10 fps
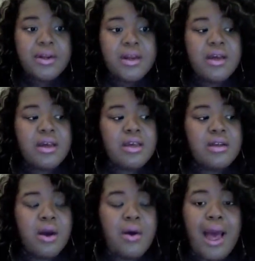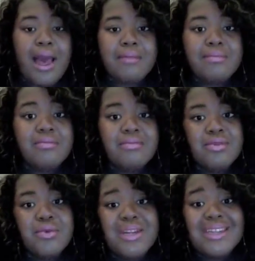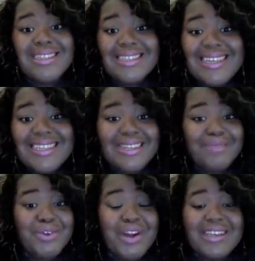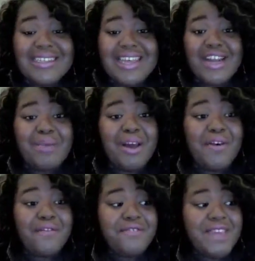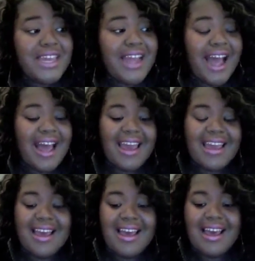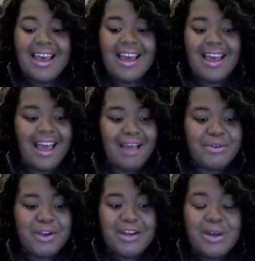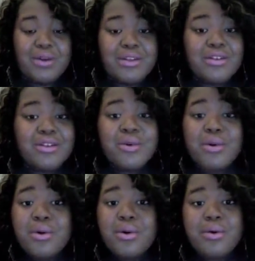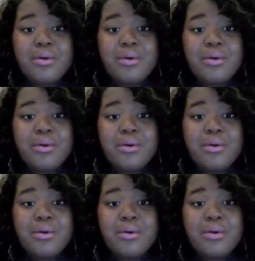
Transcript: I'm 26. I'm trying to stand on my own feet. I'm trying to go to school.